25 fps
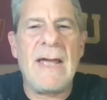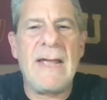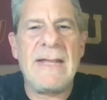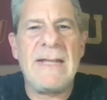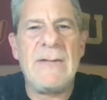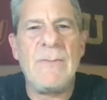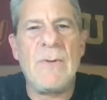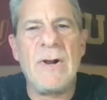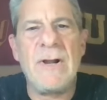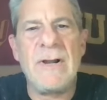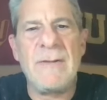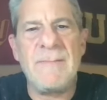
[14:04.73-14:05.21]

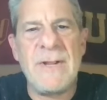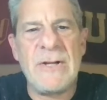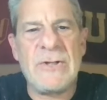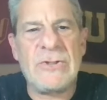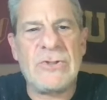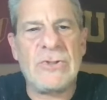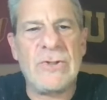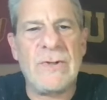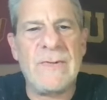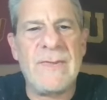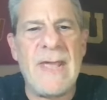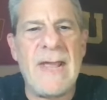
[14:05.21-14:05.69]
he wanted to make
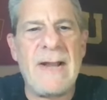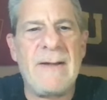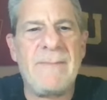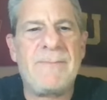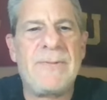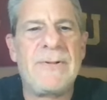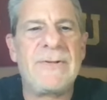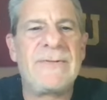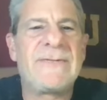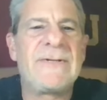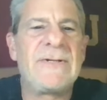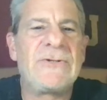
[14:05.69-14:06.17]
sure
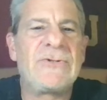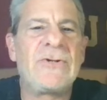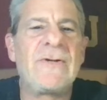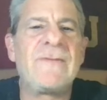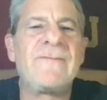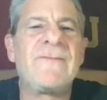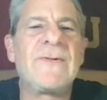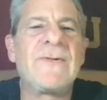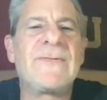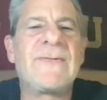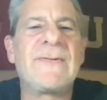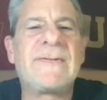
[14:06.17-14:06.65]
that
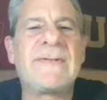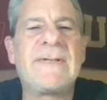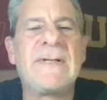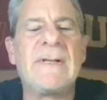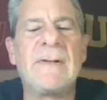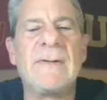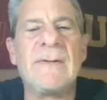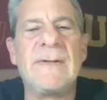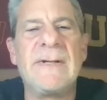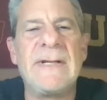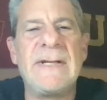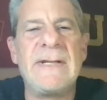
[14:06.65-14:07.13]
position
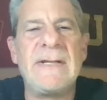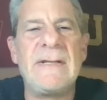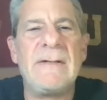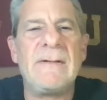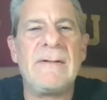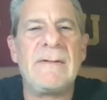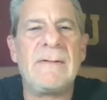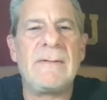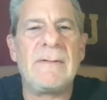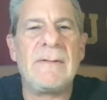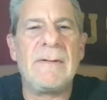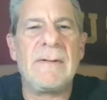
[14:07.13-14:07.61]

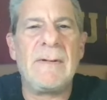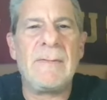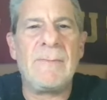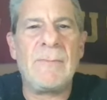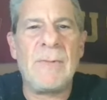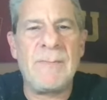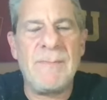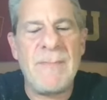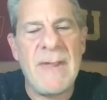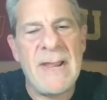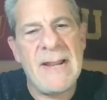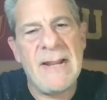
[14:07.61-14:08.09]
versatility
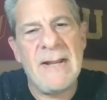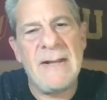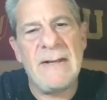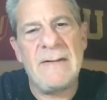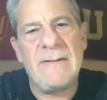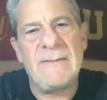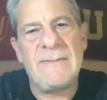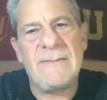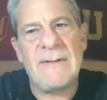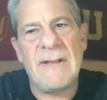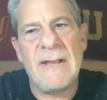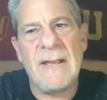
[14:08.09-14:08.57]

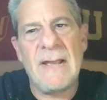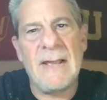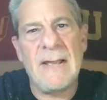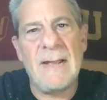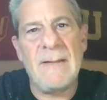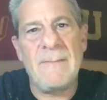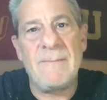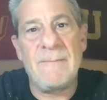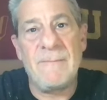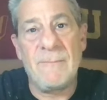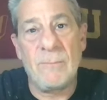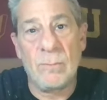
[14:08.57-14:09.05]
remains
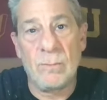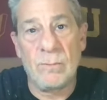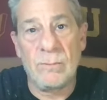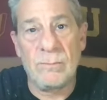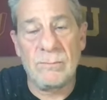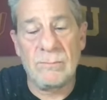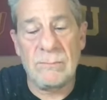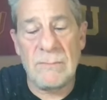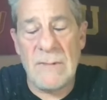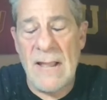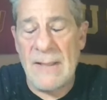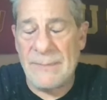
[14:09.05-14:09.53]

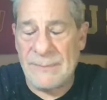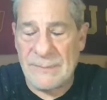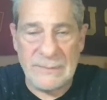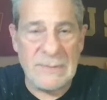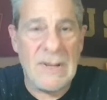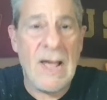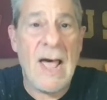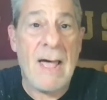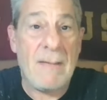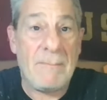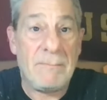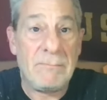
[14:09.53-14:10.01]
at the
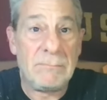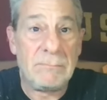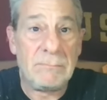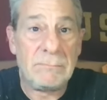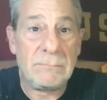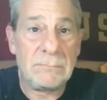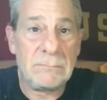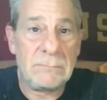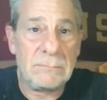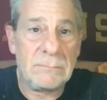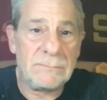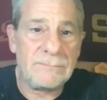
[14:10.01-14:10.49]
top.
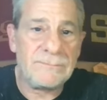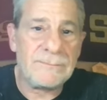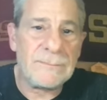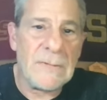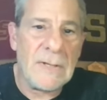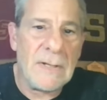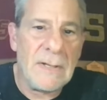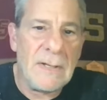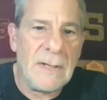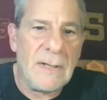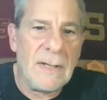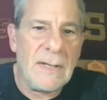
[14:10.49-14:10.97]

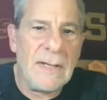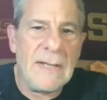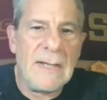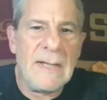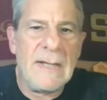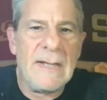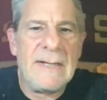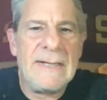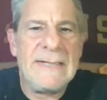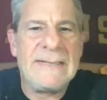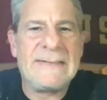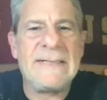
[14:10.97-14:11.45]

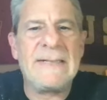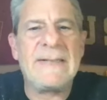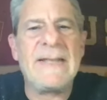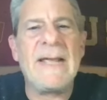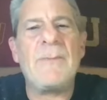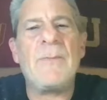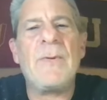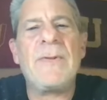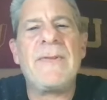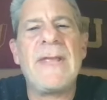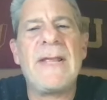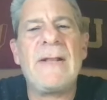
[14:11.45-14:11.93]
He said
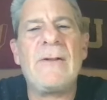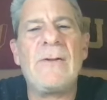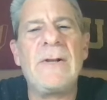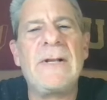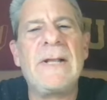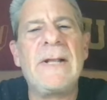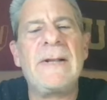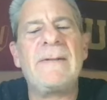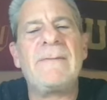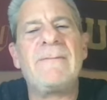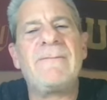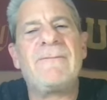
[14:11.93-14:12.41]
that when they
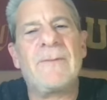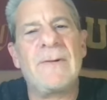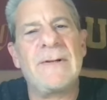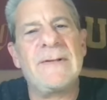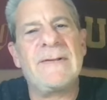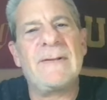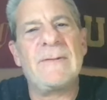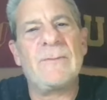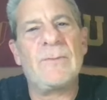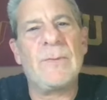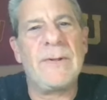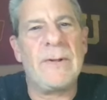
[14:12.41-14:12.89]
look at, for
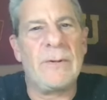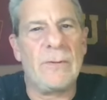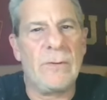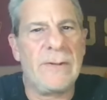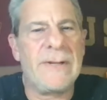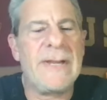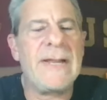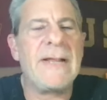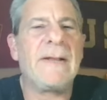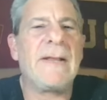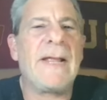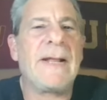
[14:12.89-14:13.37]
instance, when they're
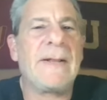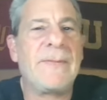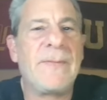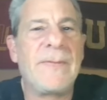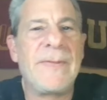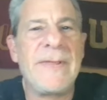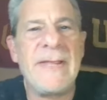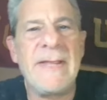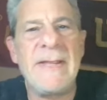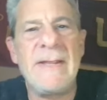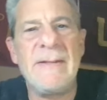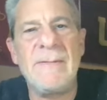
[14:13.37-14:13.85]
looking at like
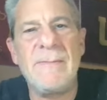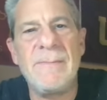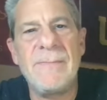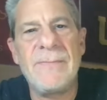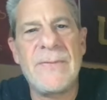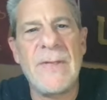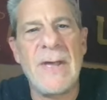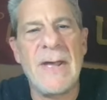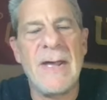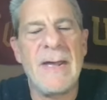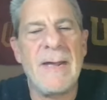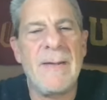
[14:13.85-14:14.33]
the
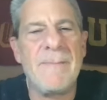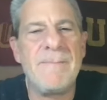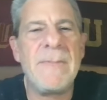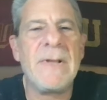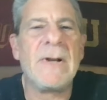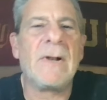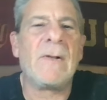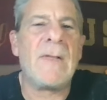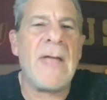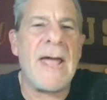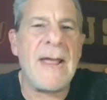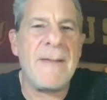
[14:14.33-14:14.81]

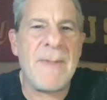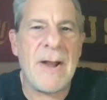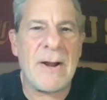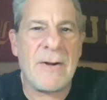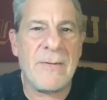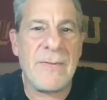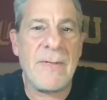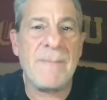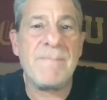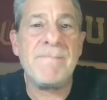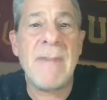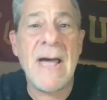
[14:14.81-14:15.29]
middle
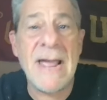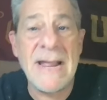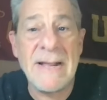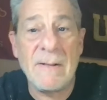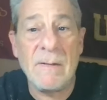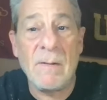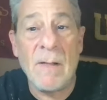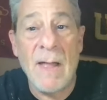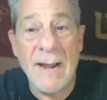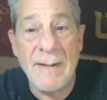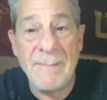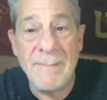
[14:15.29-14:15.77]
linebacker, the
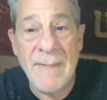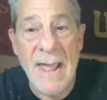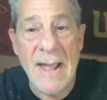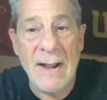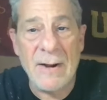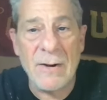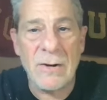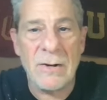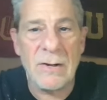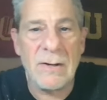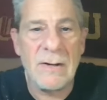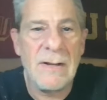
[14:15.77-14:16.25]
Mike
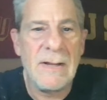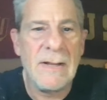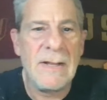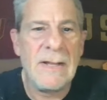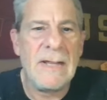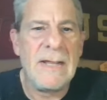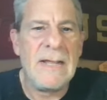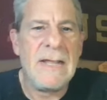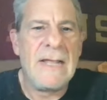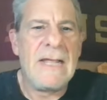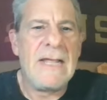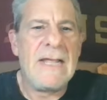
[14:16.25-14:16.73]
linebacker,
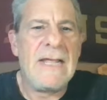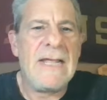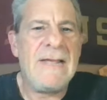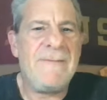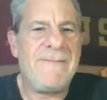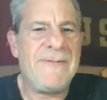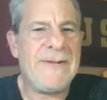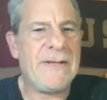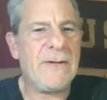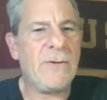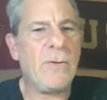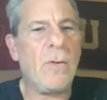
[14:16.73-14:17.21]

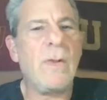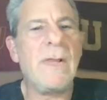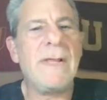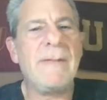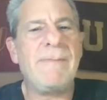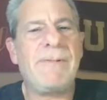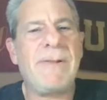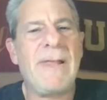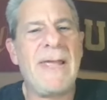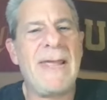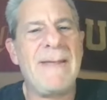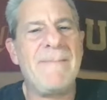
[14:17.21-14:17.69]
if he can
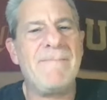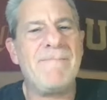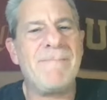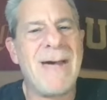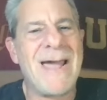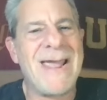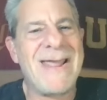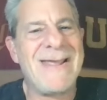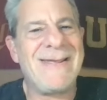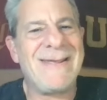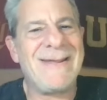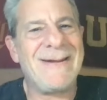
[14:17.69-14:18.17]
only play
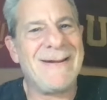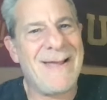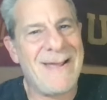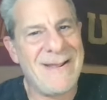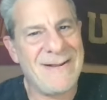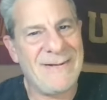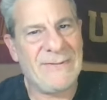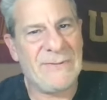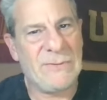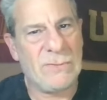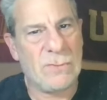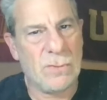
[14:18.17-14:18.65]
Mike in
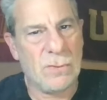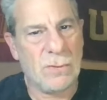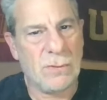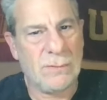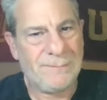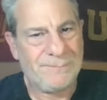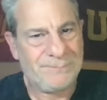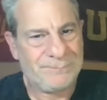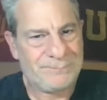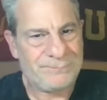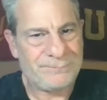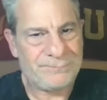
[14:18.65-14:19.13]
high
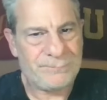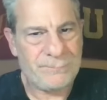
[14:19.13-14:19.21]
school,